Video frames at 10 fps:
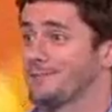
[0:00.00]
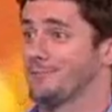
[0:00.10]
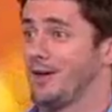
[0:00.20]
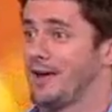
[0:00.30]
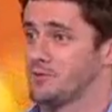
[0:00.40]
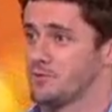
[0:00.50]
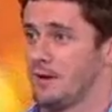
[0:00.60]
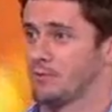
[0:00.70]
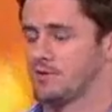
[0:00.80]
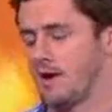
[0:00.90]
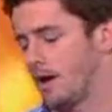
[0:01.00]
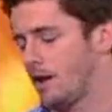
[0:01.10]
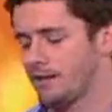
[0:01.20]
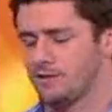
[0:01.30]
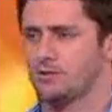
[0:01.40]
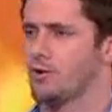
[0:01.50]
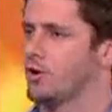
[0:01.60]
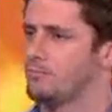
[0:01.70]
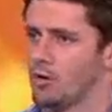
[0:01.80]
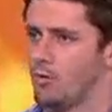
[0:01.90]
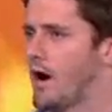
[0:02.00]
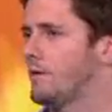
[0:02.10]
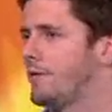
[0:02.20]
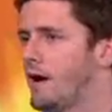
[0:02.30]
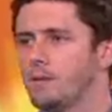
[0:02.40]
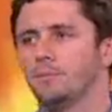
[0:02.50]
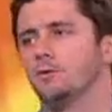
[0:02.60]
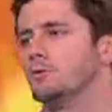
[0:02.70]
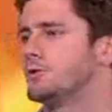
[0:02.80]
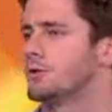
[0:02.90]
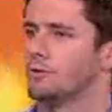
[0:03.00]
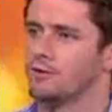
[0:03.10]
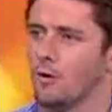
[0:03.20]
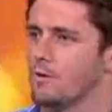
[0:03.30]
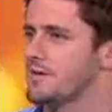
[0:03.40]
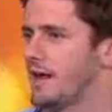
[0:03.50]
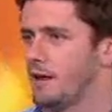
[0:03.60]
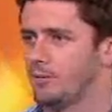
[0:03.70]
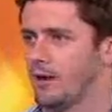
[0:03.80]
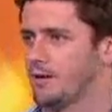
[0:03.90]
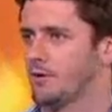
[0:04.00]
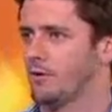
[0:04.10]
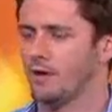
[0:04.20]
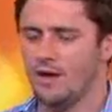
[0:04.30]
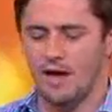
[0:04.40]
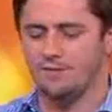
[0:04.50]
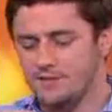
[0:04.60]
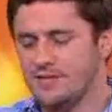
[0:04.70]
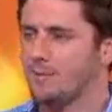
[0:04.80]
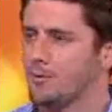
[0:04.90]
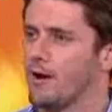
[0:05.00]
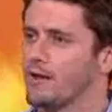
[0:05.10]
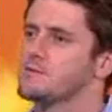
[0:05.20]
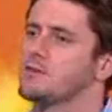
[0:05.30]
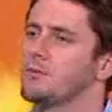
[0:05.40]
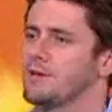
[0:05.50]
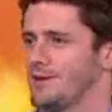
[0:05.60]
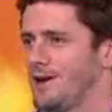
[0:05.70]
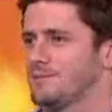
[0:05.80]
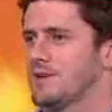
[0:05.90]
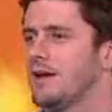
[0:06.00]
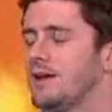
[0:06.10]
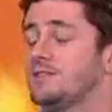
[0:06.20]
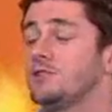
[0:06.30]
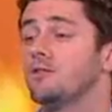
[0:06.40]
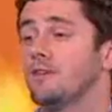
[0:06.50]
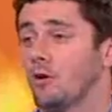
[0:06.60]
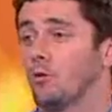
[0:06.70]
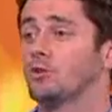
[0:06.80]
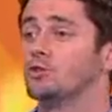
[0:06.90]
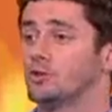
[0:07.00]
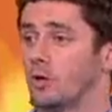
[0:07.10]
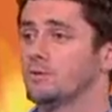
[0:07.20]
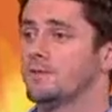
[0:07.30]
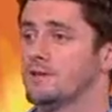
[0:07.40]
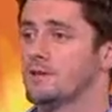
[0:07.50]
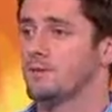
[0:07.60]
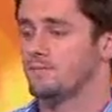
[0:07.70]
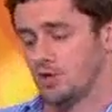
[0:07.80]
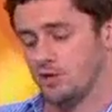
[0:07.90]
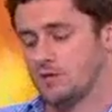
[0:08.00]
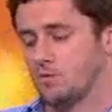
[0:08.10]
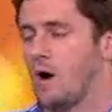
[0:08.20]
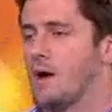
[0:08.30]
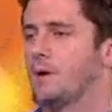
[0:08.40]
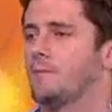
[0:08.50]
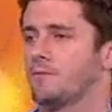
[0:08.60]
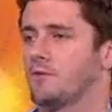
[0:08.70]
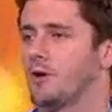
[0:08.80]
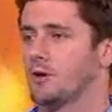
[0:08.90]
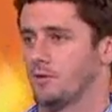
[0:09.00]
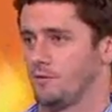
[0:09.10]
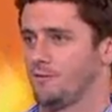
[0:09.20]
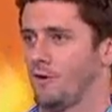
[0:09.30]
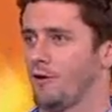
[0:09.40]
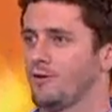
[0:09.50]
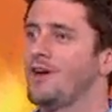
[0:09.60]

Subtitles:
complaints was people saying, I like to turn on my Wi-Fi, Bluetooth, go onto airplane mode. I have to tap around so many times. There's a new thing called Control Center. So you just swipe up from the bottom of the phone.